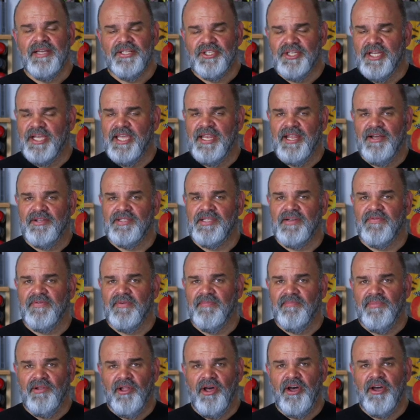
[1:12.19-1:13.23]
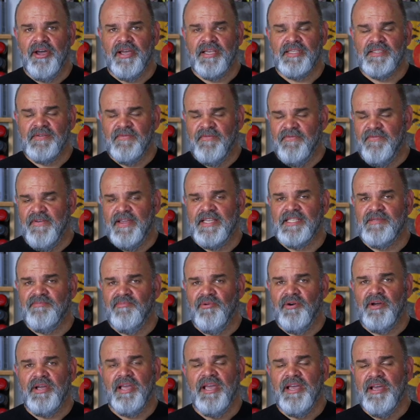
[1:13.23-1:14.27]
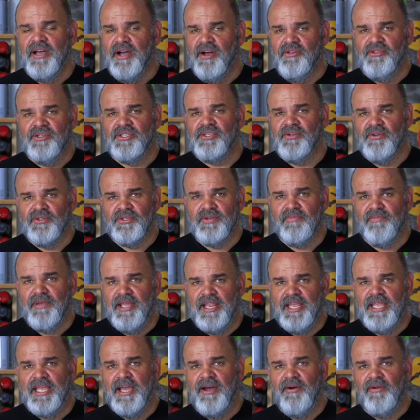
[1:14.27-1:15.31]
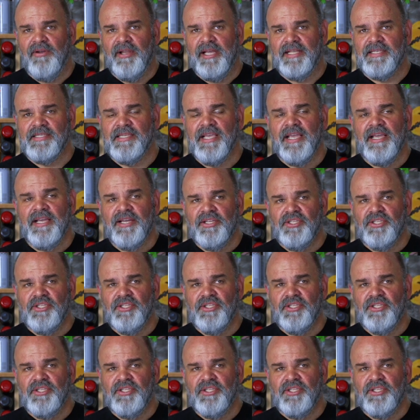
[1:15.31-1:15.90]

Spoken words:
checking out different blogs, Facebook, other social media outlets,